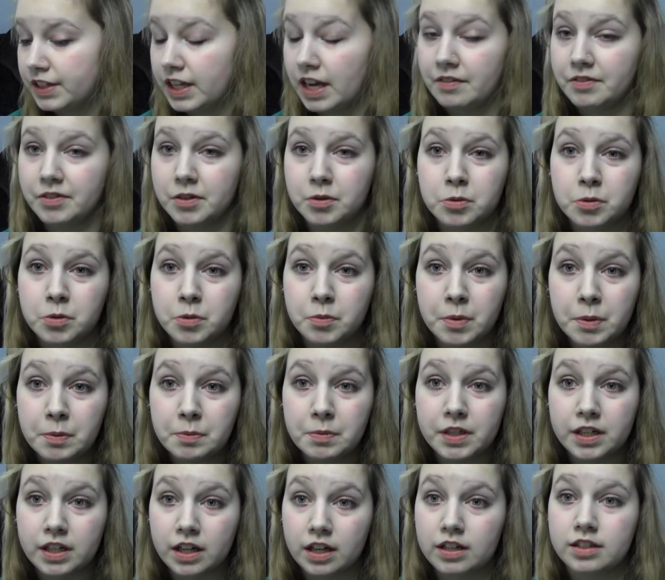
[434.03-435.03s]
gave them to me
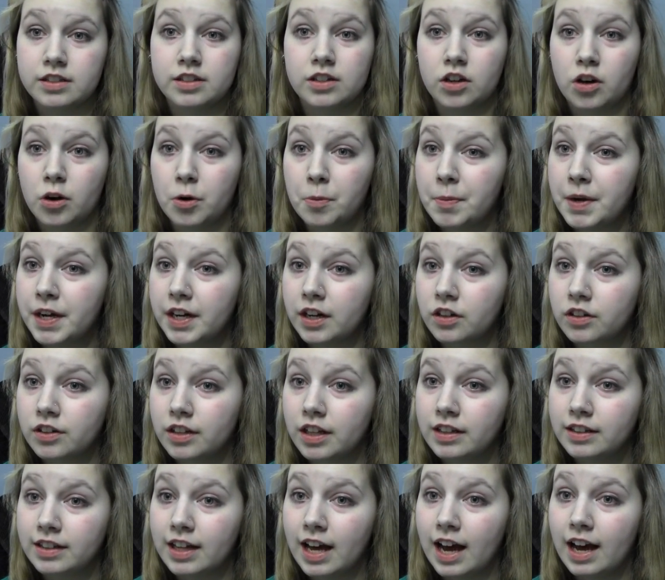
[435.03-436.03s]
because they're all bigger
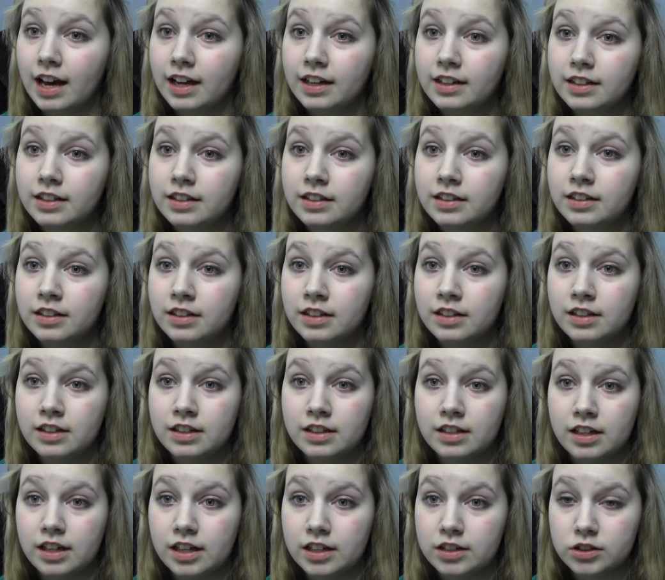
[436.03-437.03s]
than that.
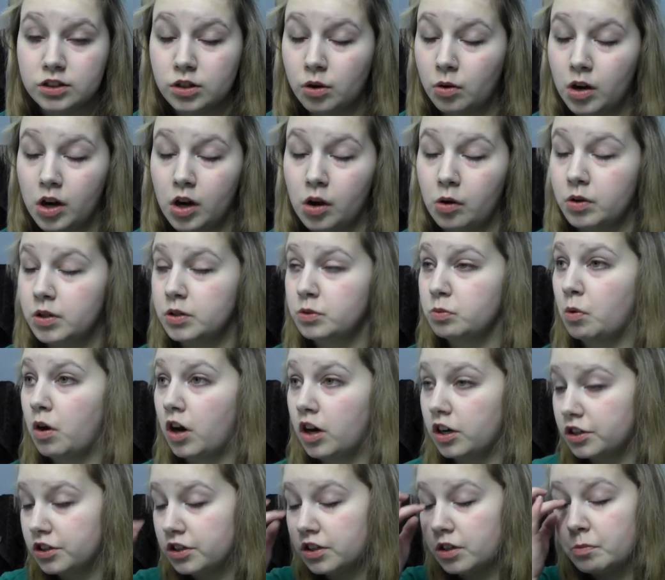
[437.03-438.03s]
And so I always
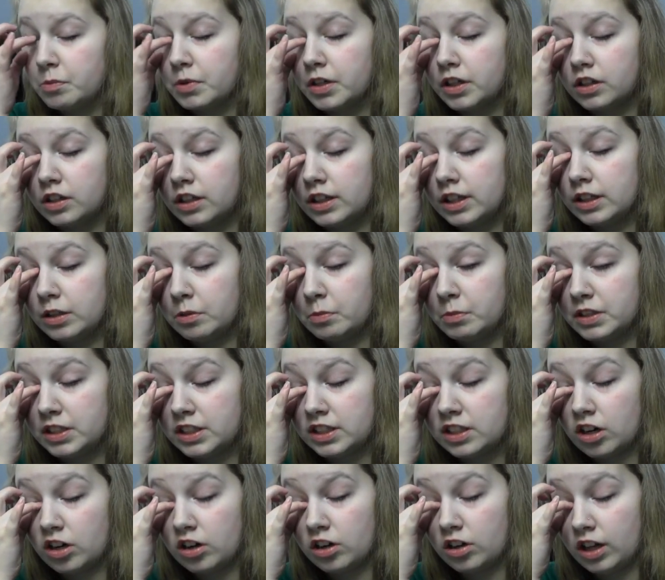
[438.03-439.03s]
wash them and clean them and
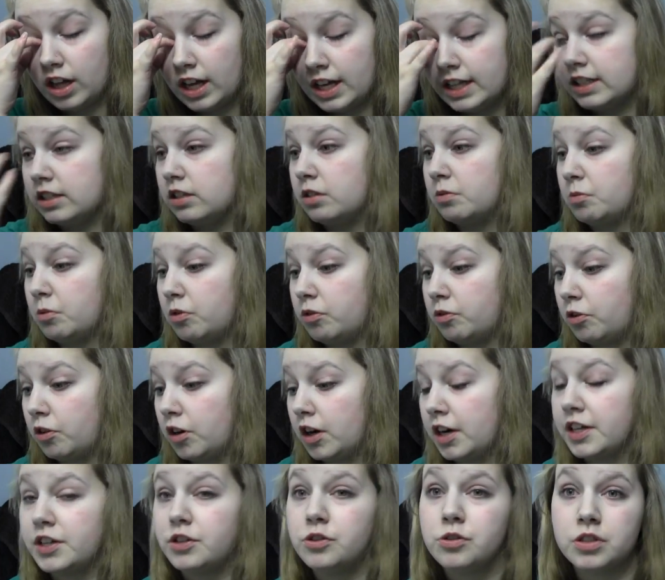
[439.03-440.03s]
sterilize them
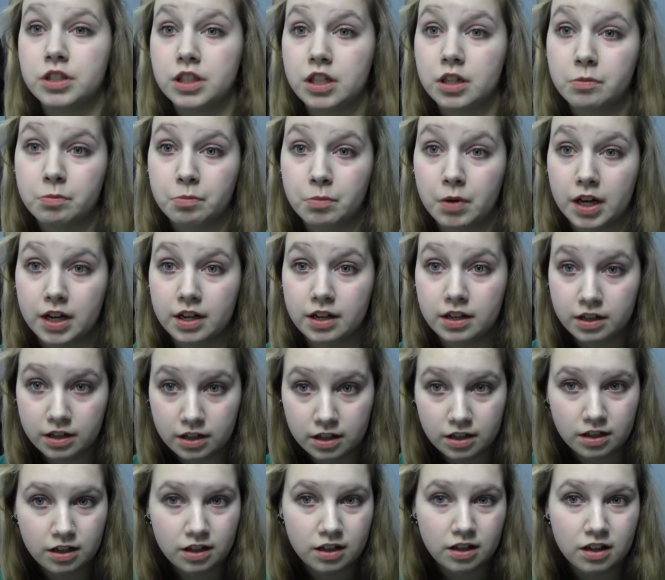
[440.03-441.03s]
before I used them, but
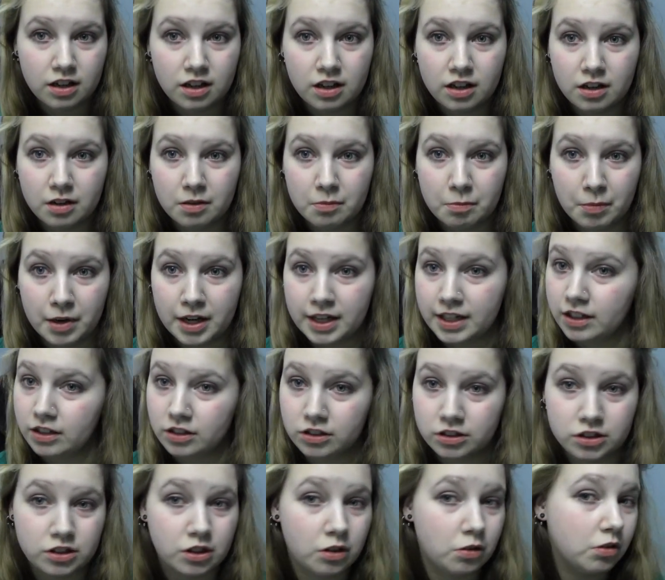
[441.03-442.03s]
my
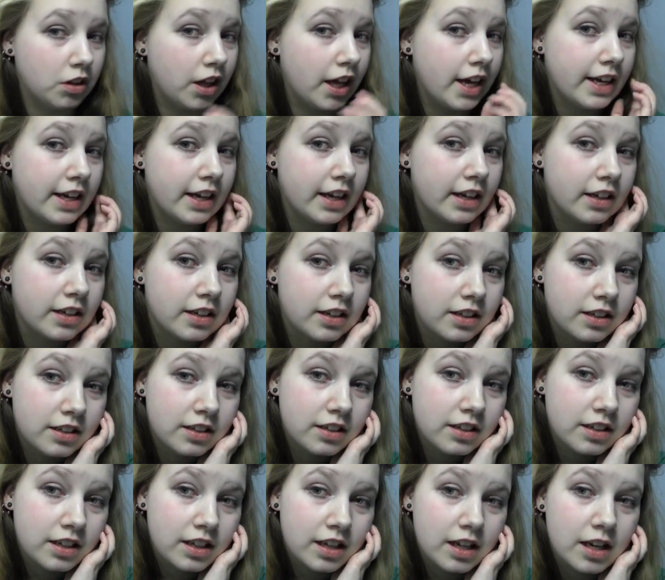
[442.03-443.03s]
ears don't like it.
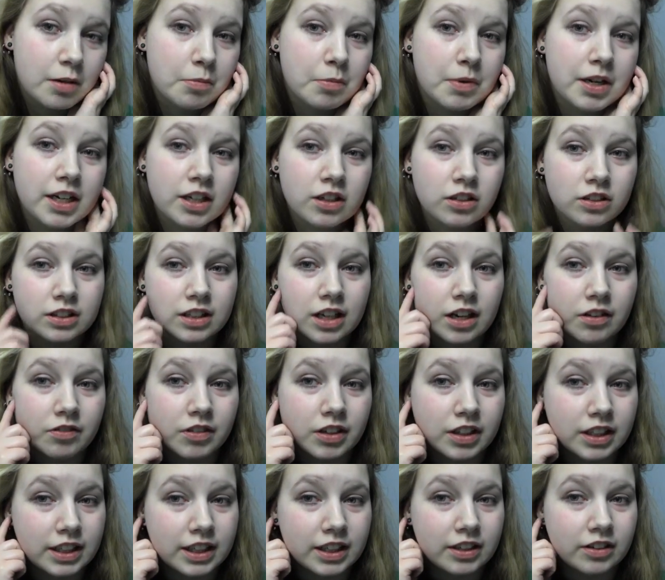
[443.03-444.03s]
And my ears get
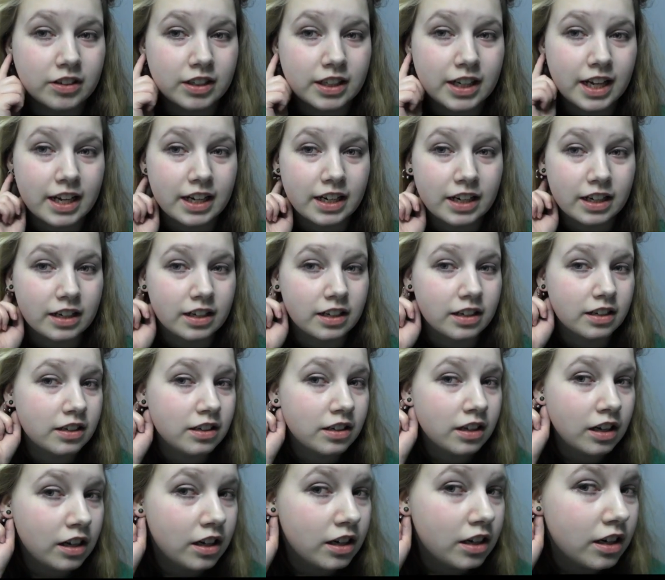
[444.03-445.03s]
really irritated
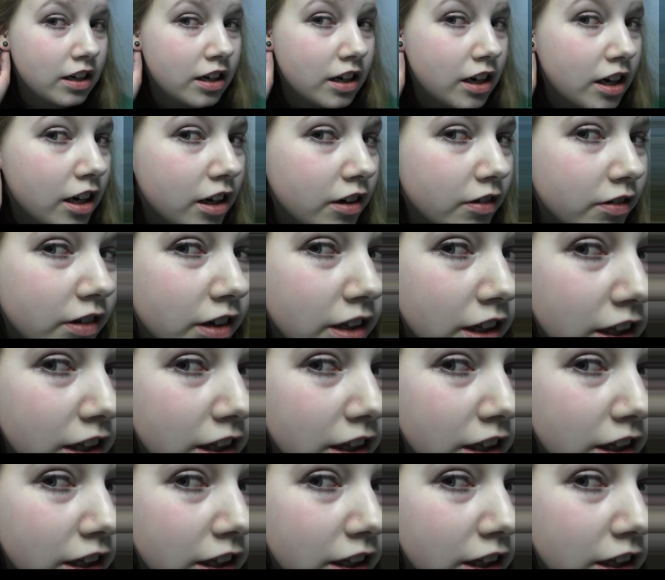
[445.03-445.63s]
and